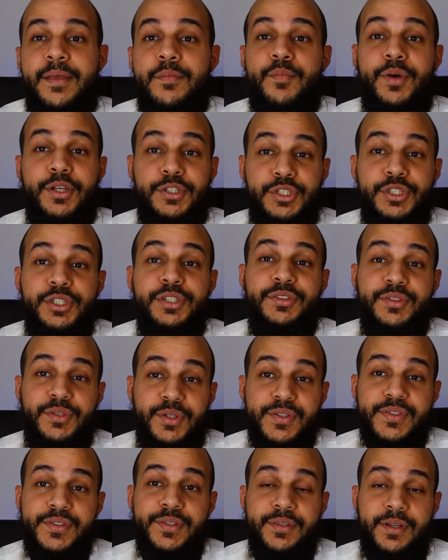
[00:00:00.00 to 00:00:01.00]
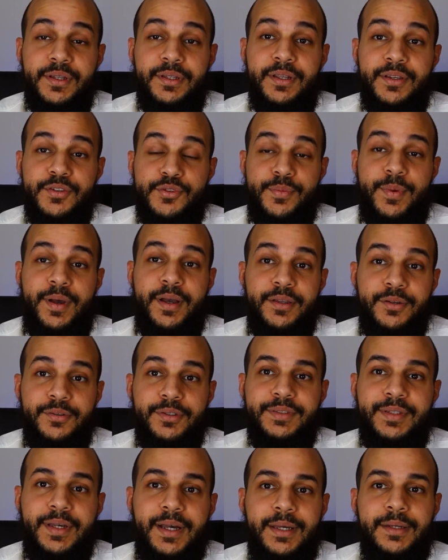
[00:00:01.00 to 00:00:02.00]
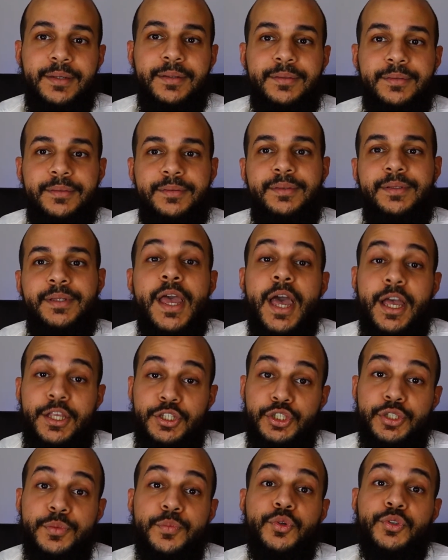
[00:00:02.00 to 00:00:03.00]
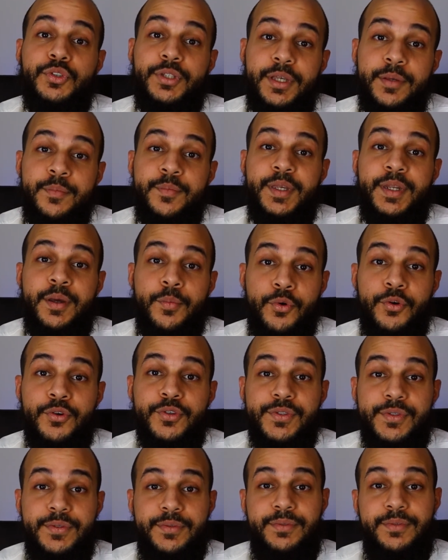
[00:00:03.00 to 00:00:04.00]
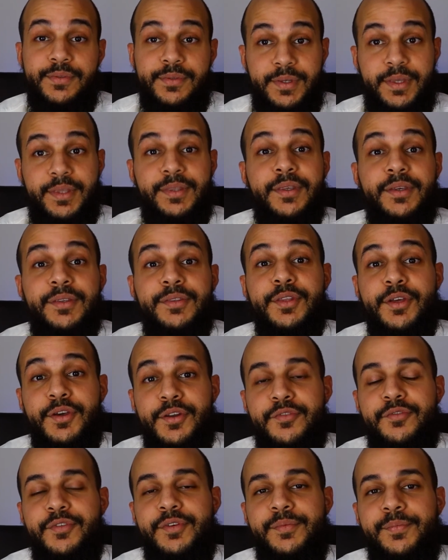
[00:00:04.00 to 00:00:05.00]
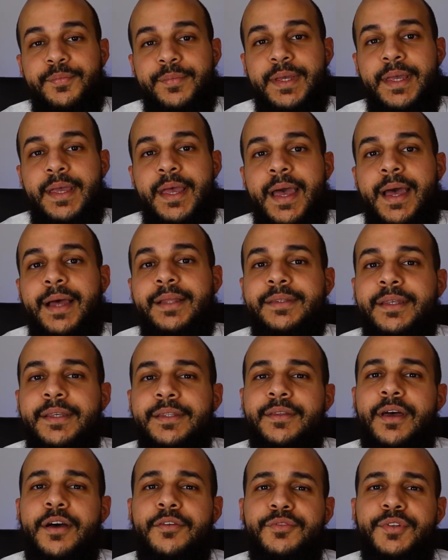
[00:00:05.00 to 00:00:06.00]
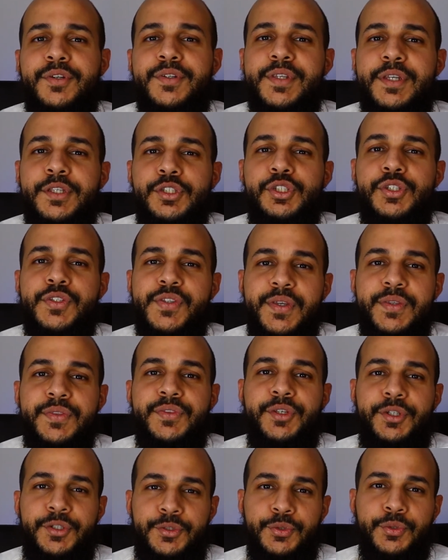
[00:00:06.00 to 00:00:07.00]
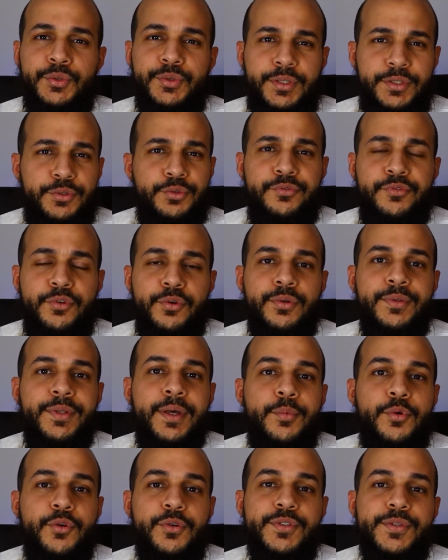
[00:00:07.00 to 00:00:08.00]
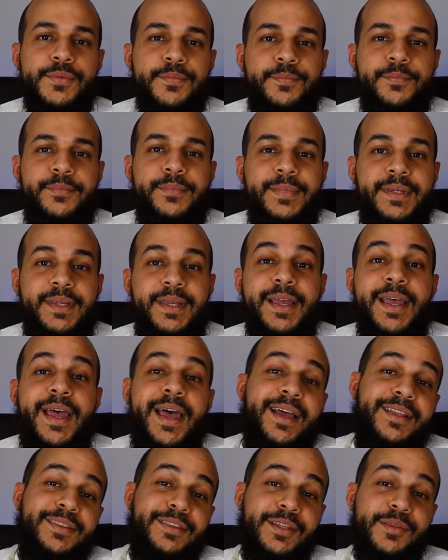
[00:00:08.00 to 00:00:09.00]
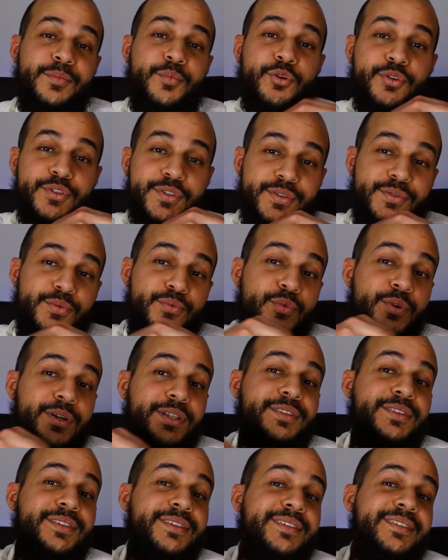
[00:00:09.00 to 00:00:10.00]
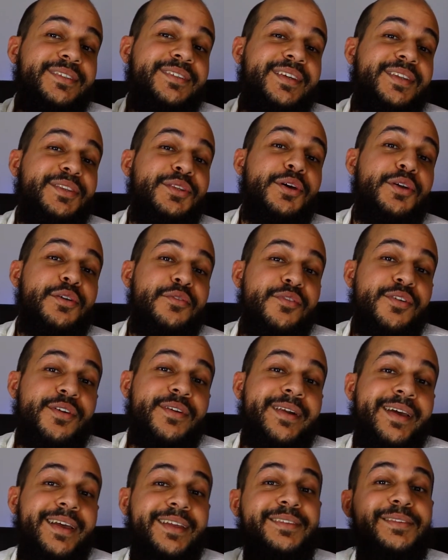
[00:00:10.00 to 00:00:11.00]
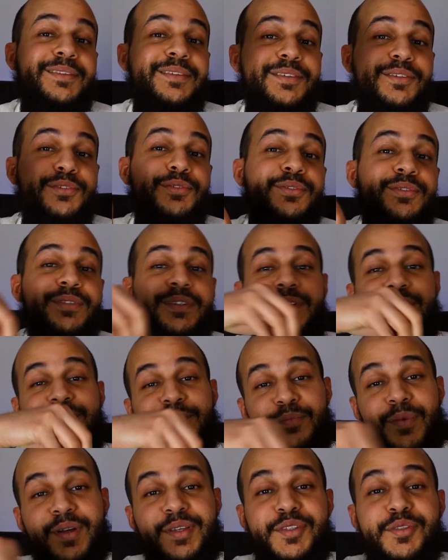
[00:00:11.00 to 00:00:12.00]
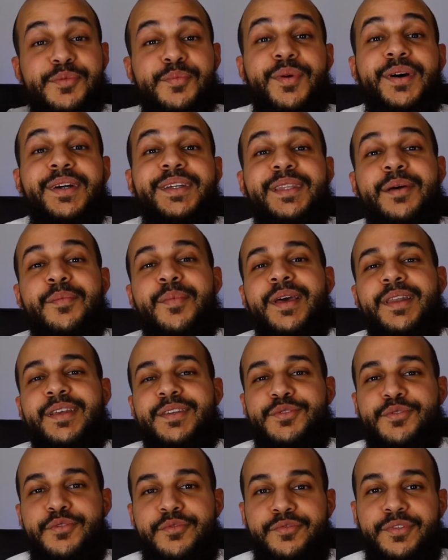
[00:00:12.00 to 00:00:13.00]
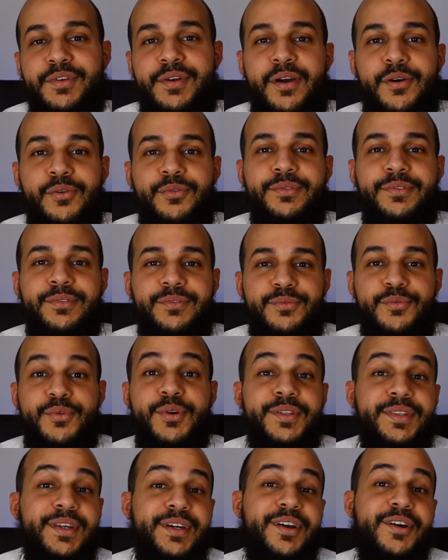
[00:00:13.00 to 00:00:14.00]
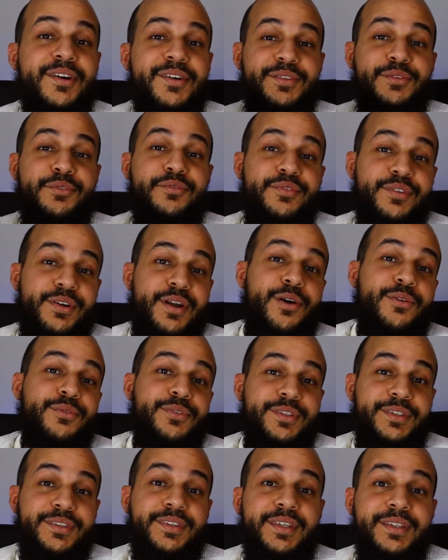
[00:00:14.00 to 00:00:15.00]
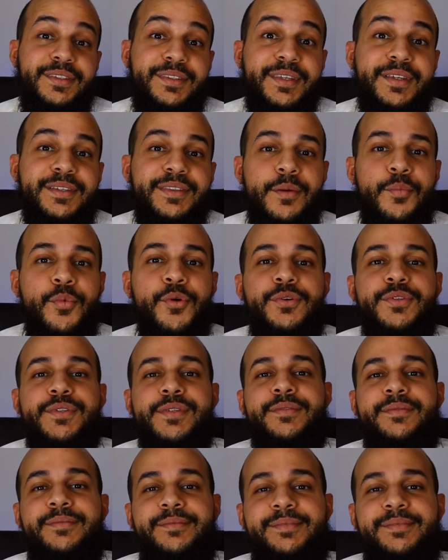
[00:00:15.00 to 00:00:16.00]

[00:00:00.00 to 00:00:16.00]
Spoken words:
but she trusted Allah subhanahu wa ta'ala and she put him in a box in the river. And then after that she sent her daughter to follow the box. And that box went in the river and passed by the palace of Pharaoh, where the guard of Pharaoh, they take the box.